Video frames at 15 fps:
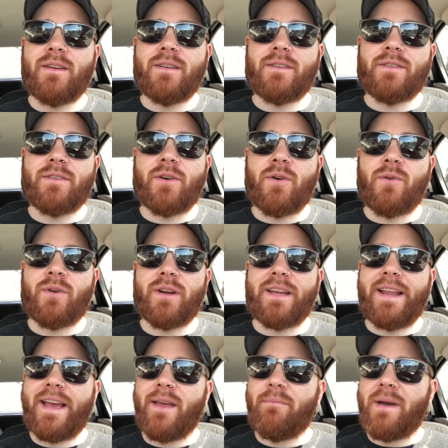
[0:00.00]
So we're
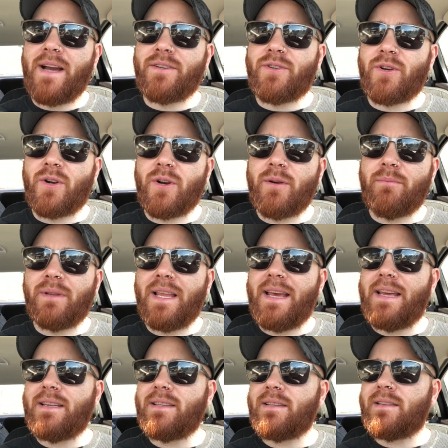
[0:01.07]
gonna head back to her
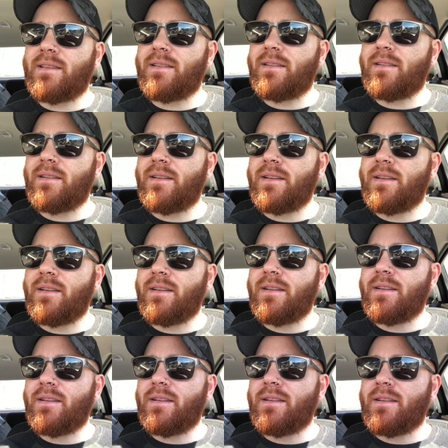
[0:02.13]
place
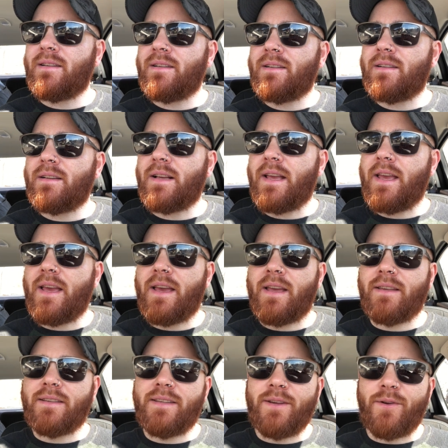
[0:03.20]

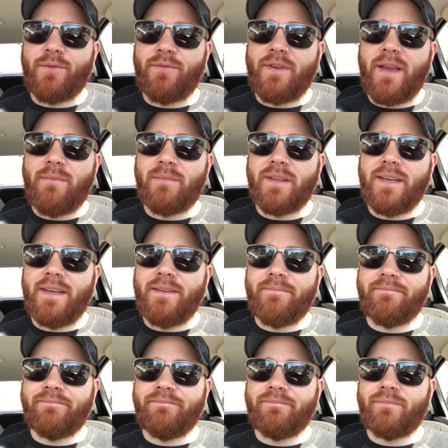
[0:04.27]
and see her family.
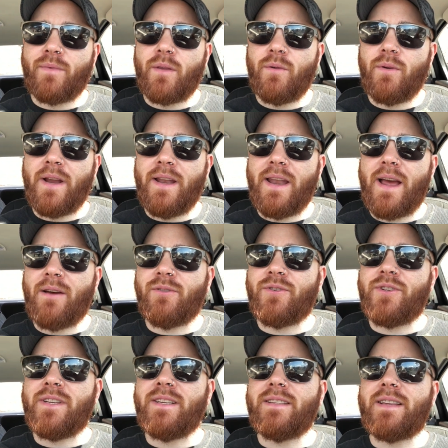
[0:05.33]
Right now
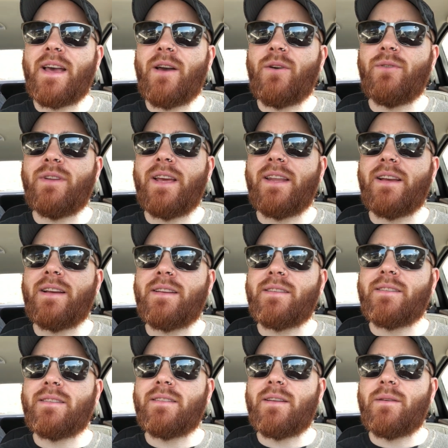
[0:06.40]
she's out getting us
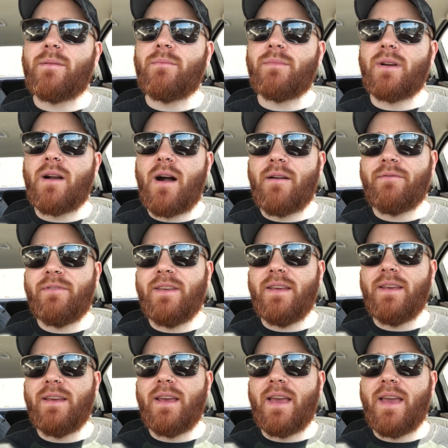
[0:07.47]
some
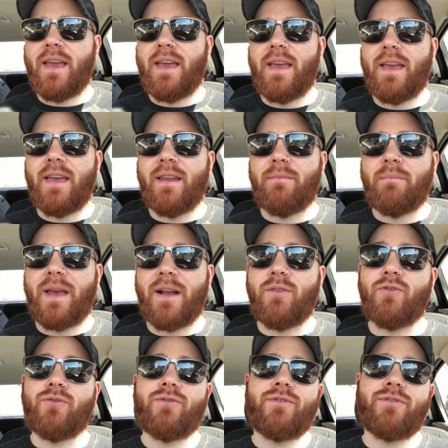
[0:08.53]
coffee and
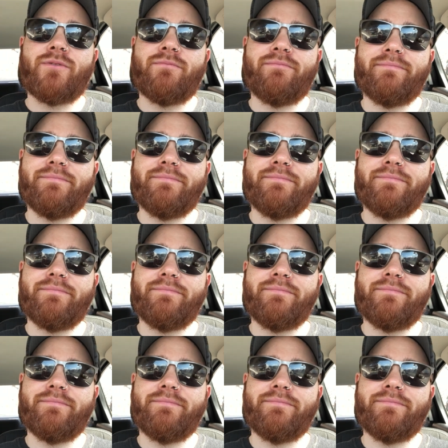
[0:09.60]
bagels.